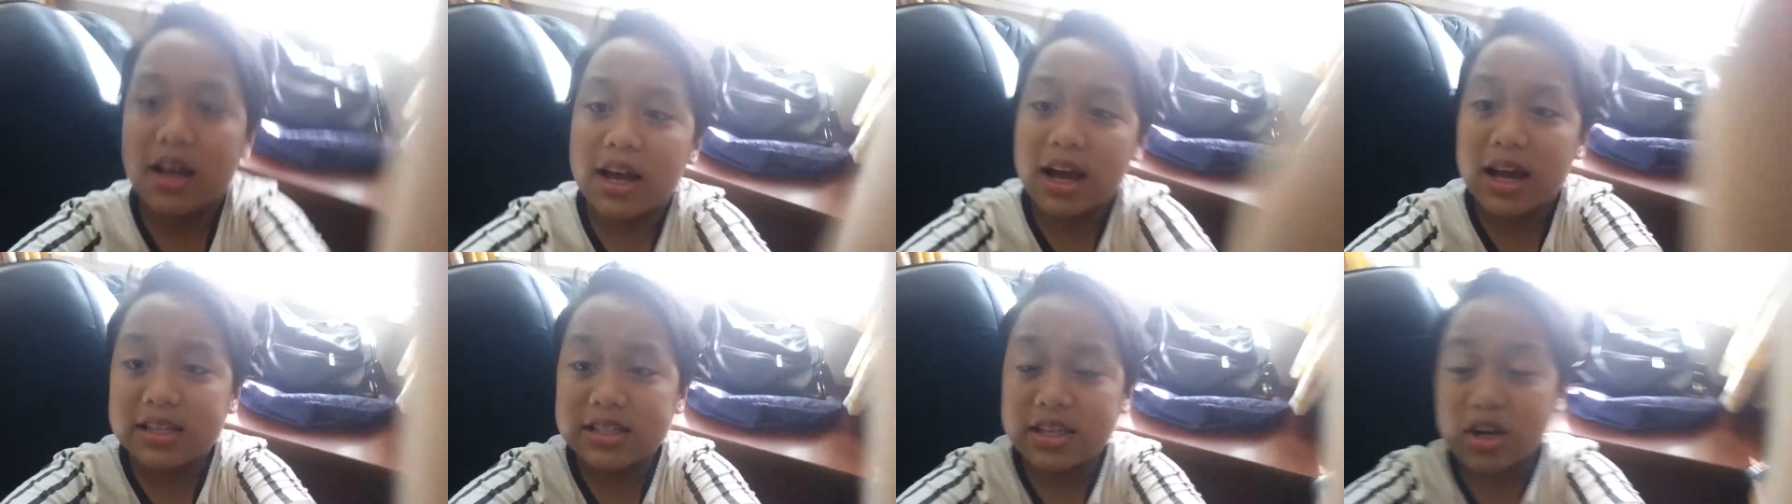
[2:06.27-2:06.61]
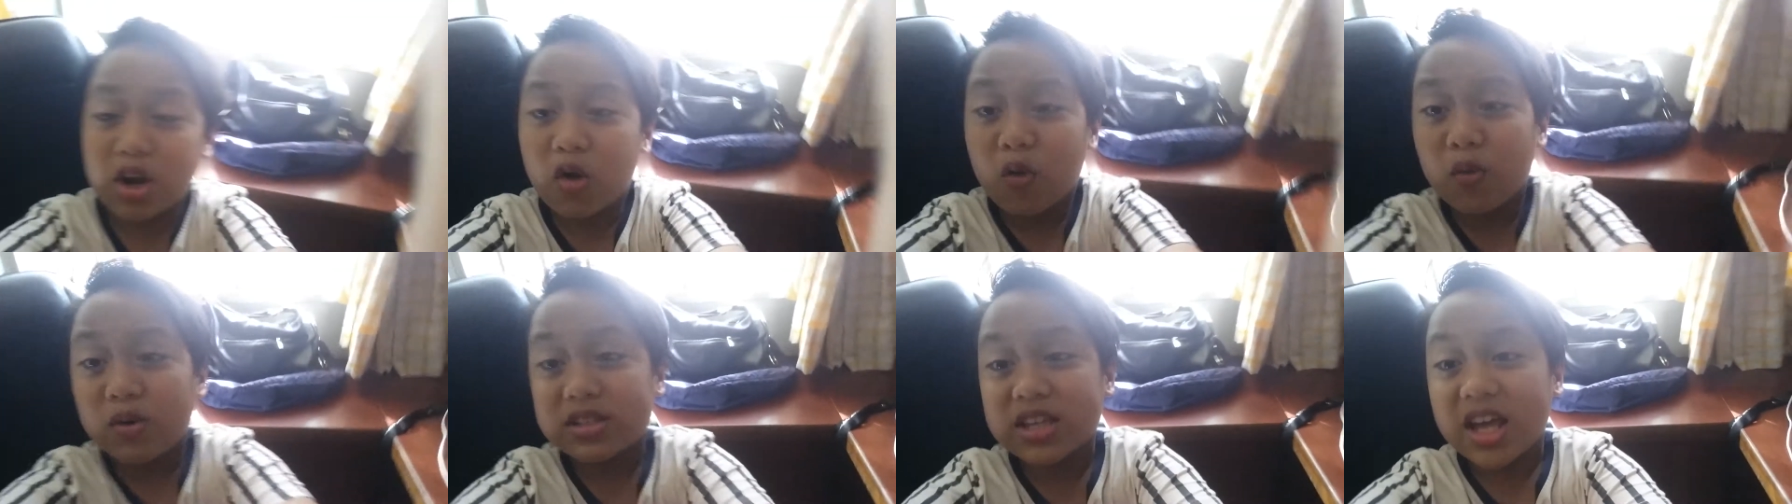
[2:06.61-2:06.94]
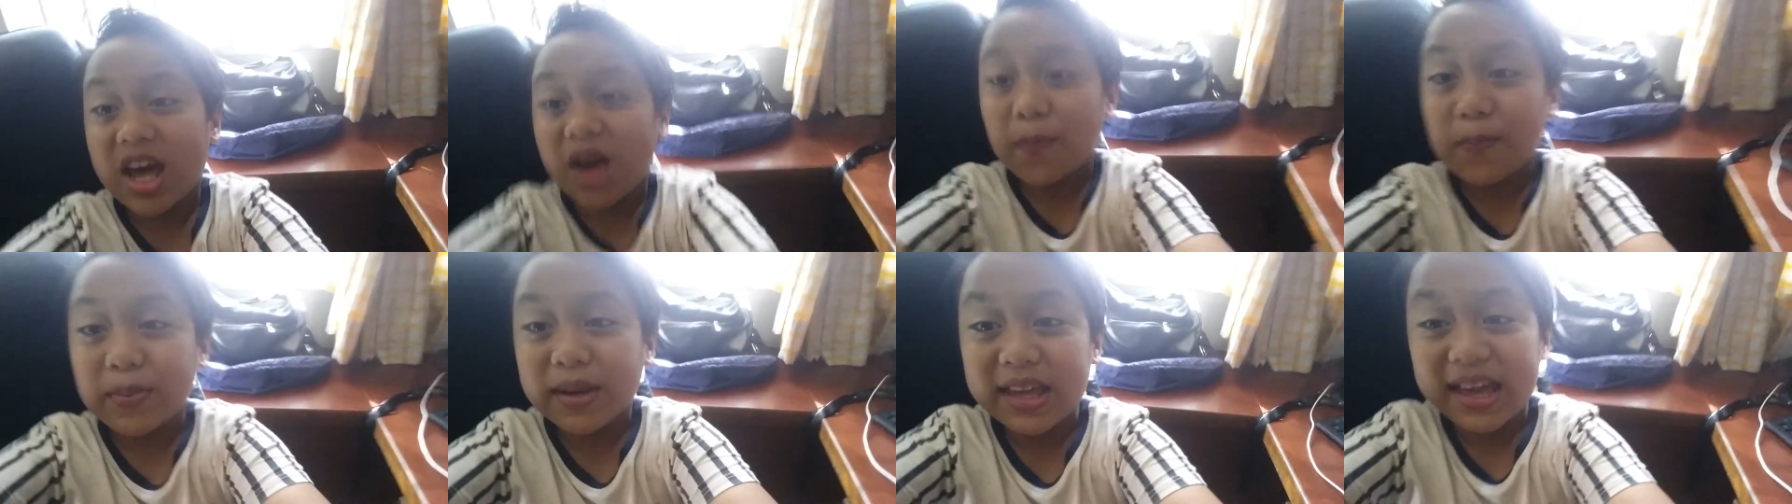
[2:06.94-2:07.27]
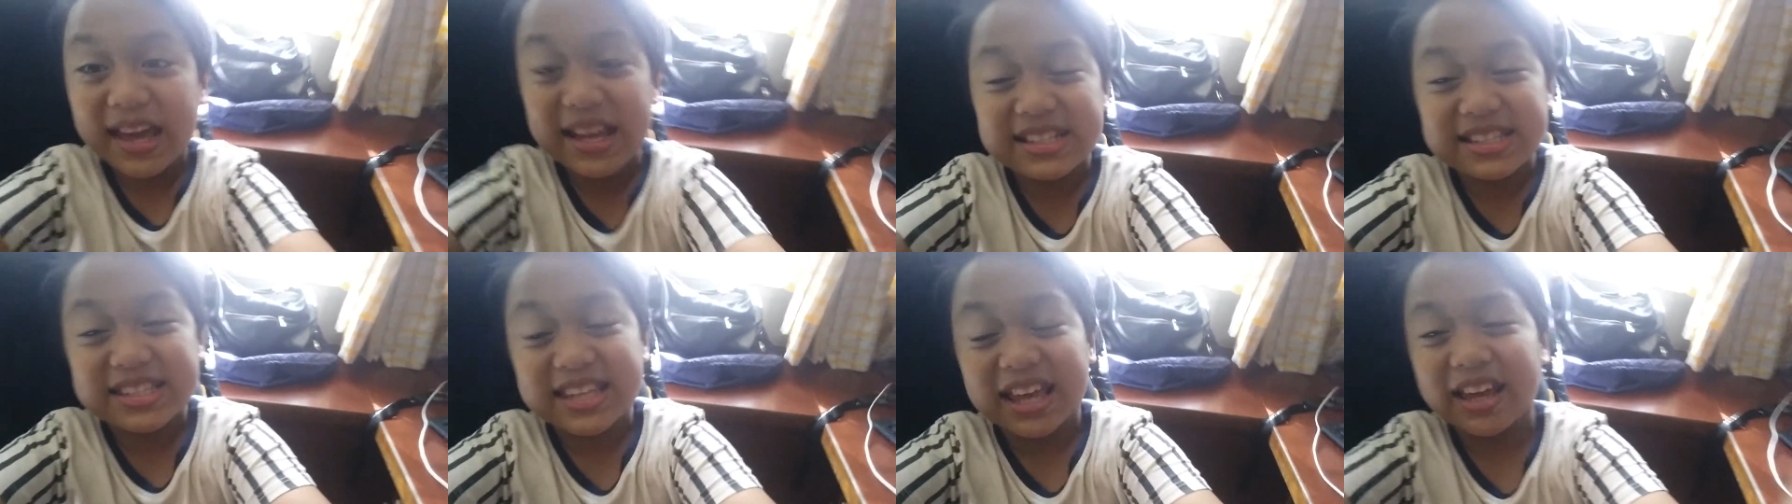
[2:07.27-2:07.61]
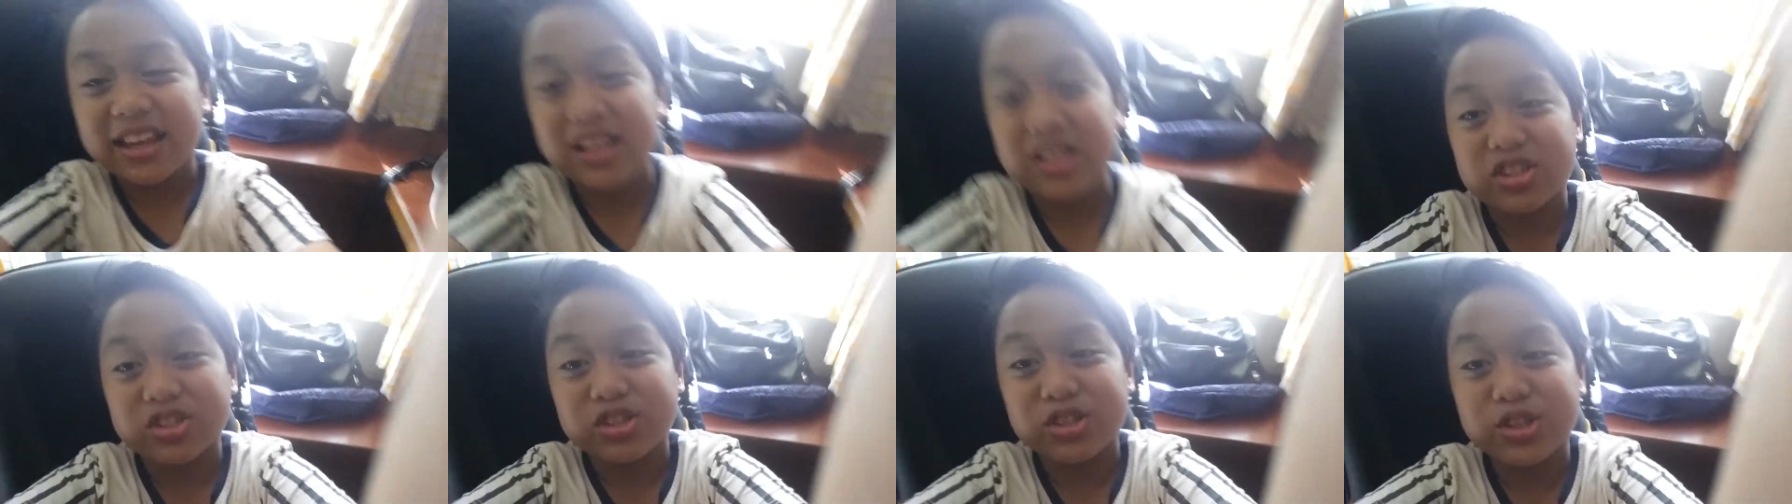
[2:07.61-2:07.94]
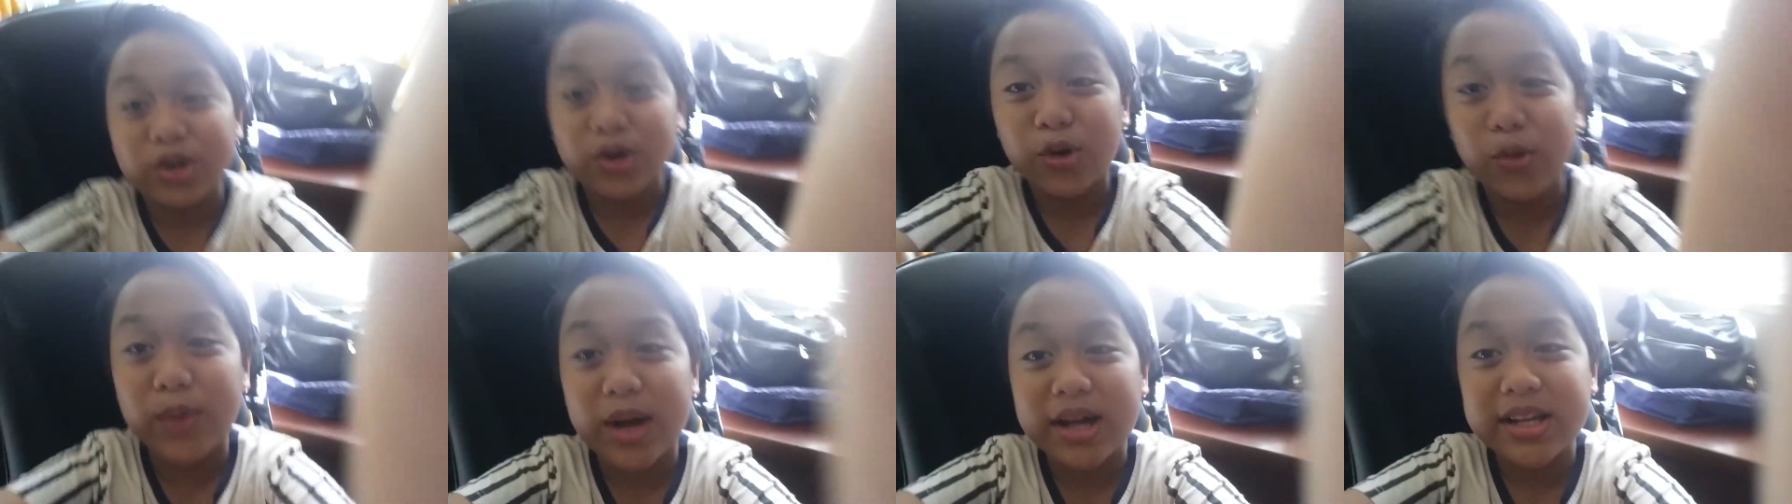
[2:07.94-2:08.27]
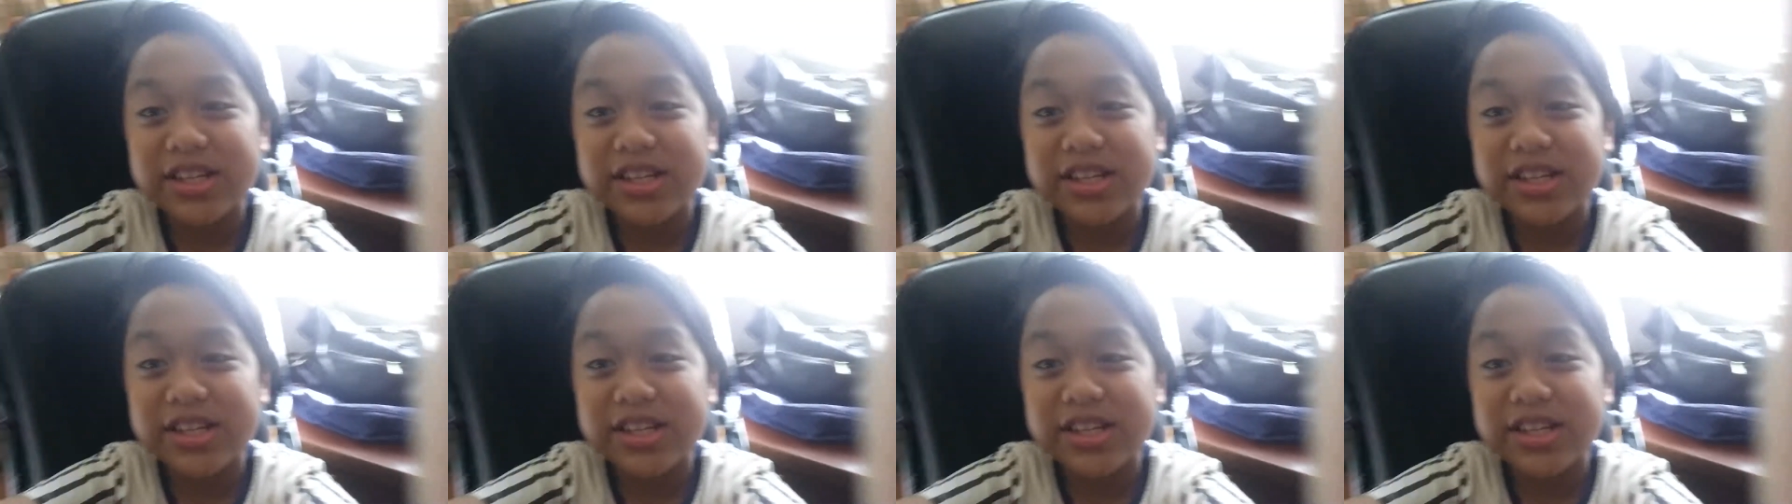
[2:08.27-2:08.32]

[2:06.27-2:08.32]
Guys, I know what's happening and thank you so